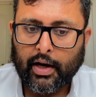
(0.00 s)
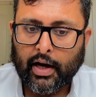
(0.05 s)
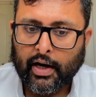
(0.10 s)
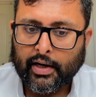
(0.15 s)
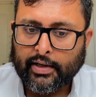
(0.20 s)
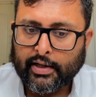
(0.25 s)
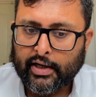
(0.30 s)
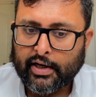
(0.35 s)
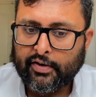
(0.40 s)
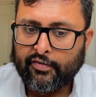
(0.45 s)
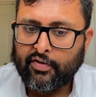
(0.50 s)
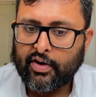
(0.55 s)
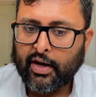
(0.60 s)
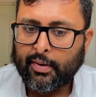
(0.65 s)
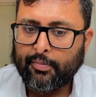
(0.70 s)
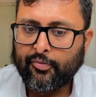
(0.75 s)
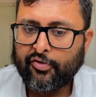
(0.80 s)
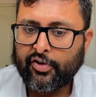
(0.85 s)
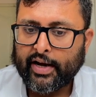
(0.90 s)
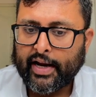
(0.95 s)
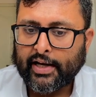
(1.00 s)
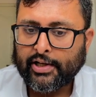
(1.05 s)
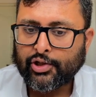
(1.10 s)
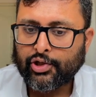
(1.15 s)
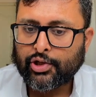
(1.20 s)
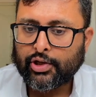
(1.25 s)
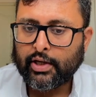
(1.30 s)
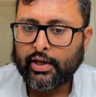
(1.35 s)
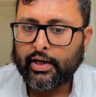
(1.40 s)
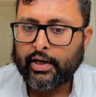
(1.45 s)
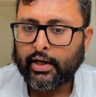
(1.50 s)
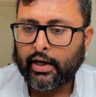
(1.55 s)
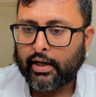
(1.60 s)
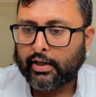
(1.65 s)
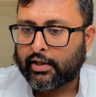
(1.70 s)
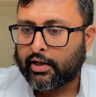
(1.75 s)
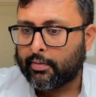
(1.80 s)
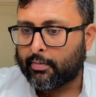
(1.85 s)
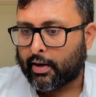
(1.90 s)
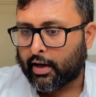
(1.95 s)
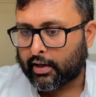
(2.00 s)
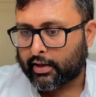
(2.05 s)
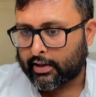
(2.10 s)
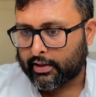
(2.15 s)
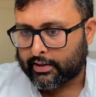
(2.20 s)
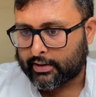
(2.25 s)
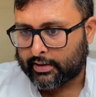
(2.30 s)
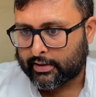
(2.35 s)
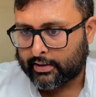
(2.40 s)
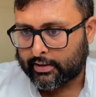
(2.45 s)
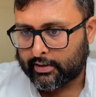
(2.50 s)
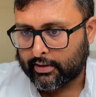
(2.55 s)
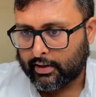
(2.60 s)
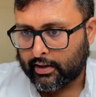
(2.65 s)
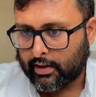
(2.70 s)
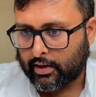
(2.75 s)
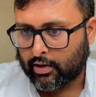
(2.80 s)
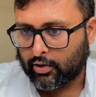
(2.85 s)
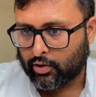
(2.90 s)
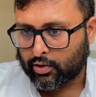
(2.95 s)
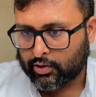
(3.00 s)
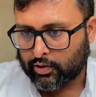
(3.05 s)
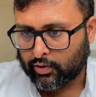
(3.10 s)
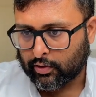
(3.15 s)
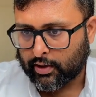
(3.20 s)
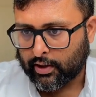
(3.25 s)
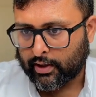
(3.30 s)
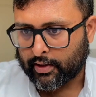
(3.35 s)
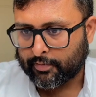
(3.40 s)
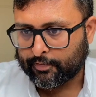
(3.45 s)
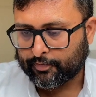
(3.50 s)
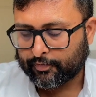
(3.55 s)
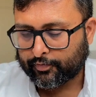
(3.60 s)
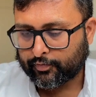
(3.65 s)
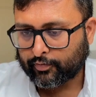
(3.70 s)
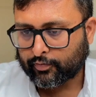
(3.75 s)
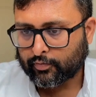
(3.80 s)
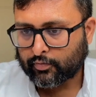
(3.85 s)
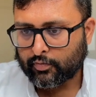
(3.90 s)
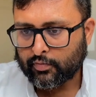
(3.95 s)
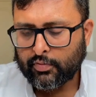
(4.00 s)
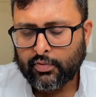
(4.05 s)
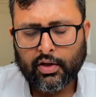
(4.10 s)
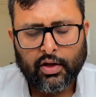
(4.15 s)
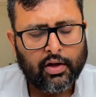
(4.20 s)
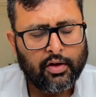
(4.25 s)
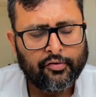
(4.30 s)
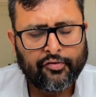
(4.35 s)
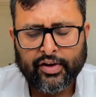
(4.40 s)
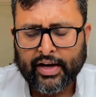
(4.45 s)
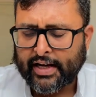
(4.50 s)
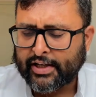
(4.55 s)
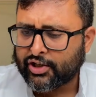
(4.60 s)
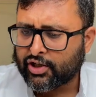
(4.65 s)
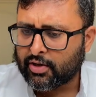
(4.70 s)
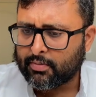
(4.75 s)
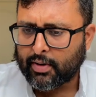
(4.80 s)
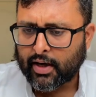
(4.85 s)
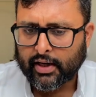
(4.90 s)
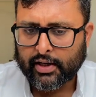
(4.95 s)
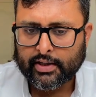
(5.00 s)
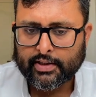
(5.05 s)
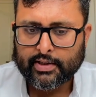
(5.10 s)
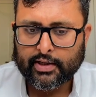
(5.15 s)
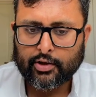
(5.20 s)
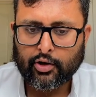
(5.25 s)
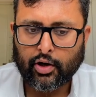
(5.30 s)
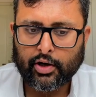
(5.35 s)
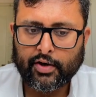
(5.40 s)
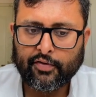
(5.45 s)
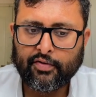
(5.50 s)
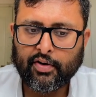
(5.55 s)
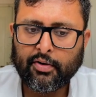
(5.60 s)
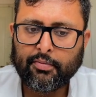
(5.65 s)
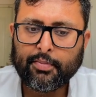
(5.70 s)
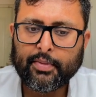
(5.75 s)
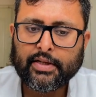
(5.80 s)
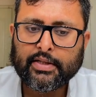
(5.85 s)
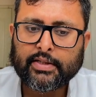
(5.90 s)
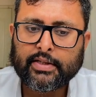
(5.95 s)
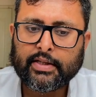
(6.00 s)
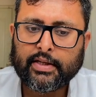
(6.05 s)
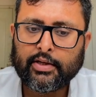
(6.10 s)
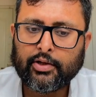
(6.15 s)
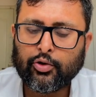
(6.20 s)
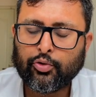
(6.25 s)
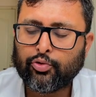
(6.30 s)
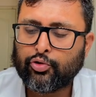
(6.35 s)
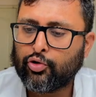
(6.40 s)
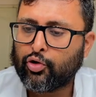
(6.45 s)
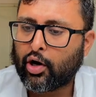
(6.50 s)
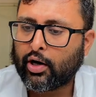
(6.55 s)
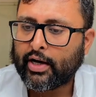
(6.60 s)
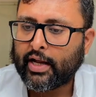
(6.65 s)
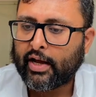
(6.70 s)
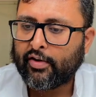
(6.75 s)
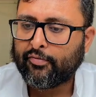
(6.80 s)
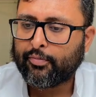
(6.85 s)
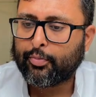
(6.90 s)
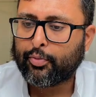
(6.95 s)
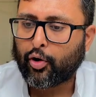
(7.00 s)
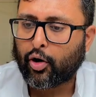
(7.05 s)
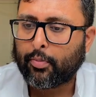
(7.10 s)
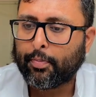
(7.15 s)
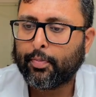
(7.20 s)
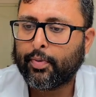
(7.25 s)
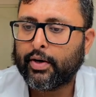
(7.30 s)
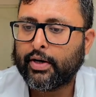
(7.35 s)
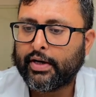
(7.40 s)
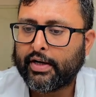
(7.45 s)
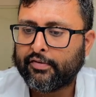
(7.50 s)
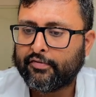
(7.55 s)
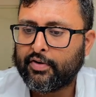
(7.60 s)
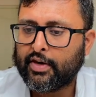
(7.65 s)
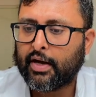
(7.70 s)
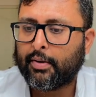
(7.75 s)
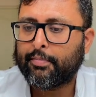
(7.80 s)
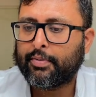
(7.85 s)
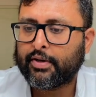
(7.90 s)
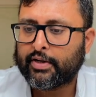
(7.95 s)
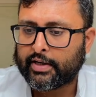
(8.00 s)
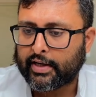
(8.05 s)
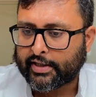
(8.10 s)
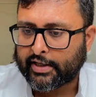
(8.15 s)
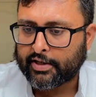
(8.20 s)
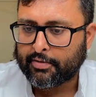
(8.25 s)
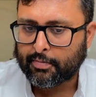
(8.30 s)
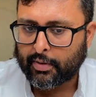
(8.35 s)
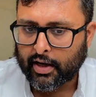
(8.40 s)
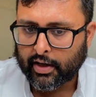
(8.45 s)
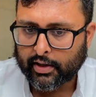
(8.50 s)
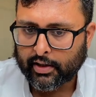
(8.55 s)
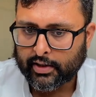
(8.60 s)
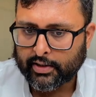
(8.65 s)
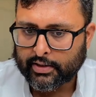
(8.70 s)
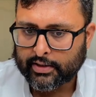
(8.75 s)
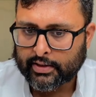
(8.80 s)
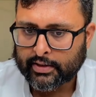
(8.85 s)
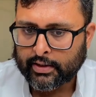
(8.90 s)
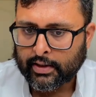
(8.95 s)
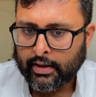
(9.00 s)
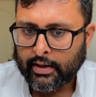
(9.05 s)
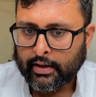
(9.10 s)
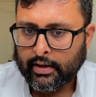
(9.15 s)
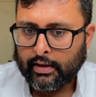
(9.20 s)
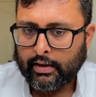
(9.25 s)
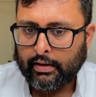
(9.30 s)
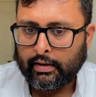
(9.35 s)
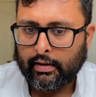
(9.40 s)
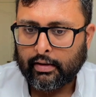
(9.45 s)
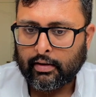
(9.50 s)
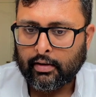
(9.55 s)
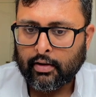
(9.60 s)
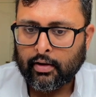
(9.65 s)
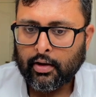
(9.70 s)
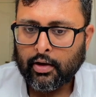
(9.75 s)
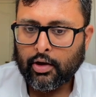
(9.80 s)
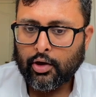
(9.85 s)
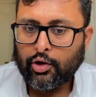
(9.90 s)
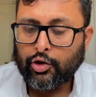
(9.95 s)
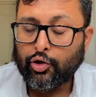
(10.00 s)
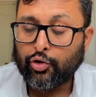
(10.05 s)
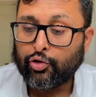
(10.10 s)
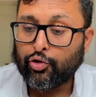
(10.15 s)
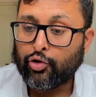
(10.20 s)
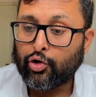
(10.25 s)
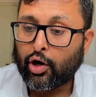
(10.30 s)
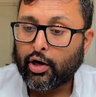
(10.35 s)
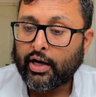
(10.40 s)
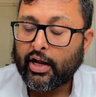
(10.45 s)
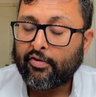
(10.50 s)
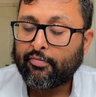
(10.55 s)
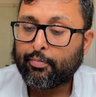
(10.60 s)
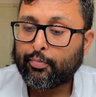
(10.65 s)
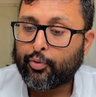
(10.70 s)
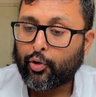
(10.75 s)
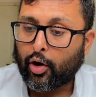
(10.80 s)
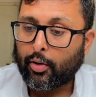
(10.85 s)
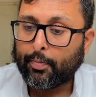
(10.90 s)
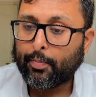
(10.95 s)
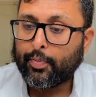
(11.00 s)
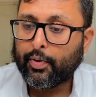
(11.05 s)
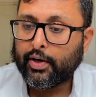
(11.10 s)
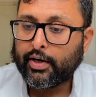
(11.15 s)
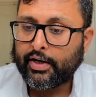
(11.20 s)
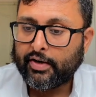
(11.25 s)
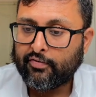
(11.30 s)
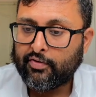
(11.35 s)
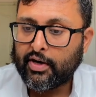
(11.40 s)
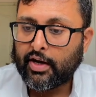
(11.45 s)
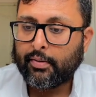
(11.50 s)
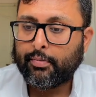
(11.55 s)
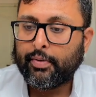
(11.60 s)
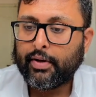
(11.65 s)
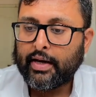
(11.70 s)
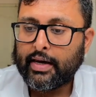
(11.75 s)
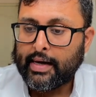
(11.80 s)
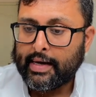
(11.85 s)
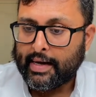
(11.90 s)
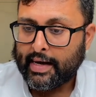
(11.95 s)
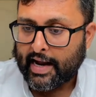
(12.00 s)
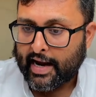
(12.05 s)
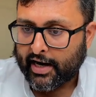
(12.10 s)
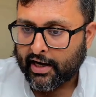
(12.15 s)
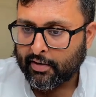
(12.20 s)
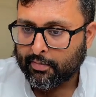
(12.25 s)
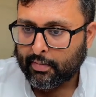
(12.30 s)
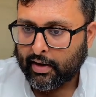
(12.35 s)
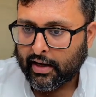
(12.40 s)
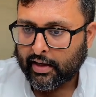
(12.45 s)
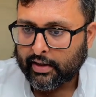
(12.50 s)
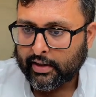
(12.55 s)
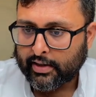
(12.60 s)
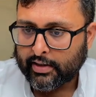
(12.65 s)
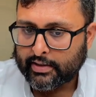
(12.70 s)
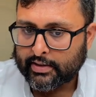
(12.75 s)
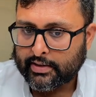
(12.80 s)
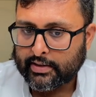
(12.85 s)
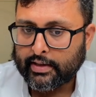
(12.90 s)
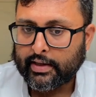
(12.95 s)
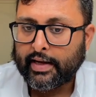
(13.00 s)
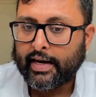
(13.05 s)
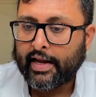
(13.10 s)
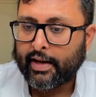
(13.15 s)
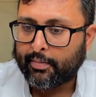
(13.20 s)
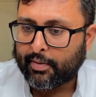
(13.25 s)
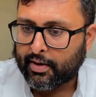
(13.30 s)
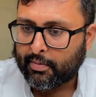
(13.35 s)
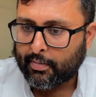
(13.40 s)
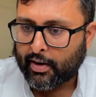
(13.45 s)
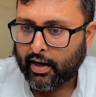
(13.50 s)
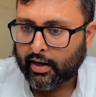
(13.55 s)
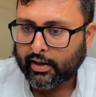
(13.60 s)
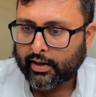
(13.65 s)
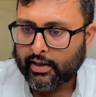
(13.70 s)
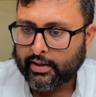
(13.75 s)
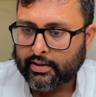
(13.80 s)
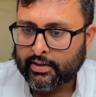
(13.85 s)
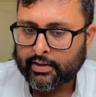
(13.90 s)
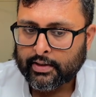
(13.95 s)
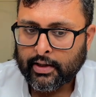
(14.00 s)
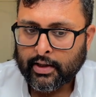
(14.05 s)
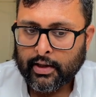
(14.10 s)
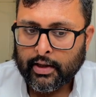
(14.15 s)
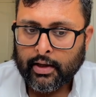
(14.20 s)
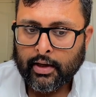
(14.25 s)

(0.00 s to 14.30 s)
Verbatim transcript: Underdeveloped financial and other markets are also there. Financial markets are not developed, means you do not have proper developed credit markets. You do not have proper developed land markets, labor markets.